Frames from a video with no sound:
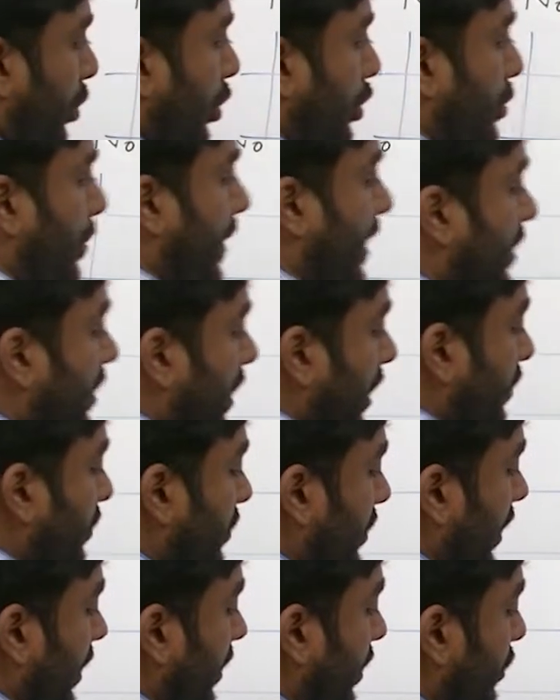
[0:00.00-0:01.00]
Boltzmann
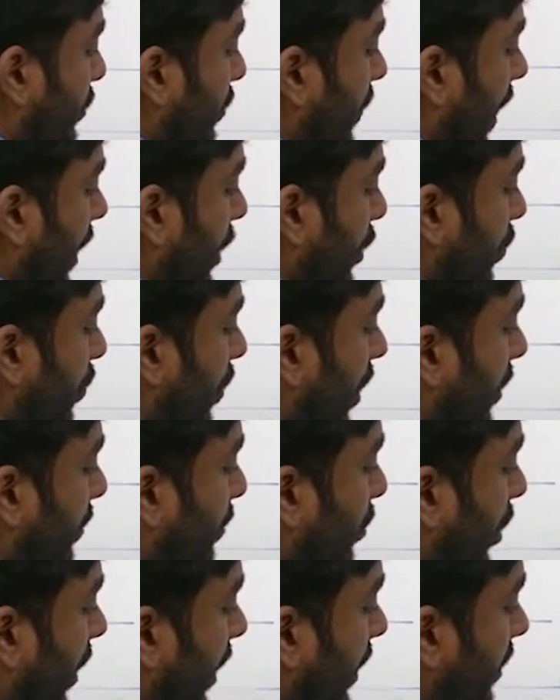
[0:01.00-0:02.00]
constant, its value
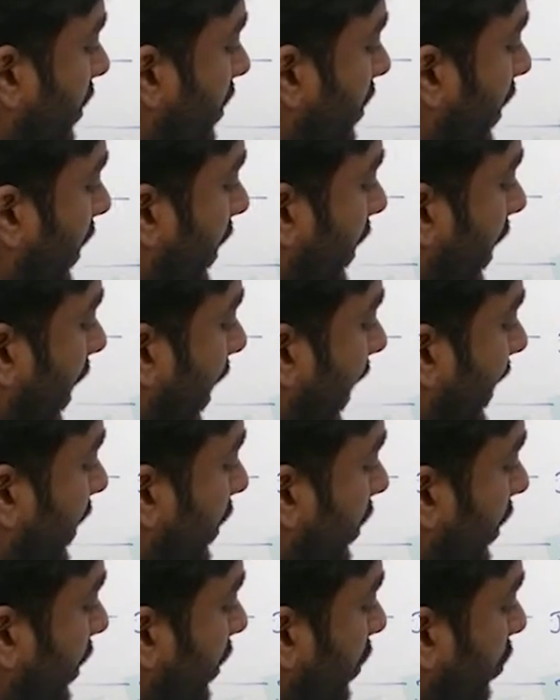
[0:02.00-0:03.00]

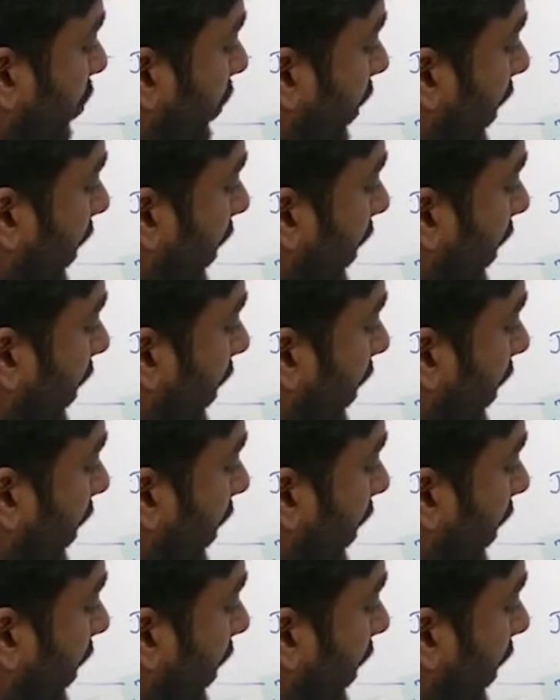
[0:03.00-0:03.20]
1.38 into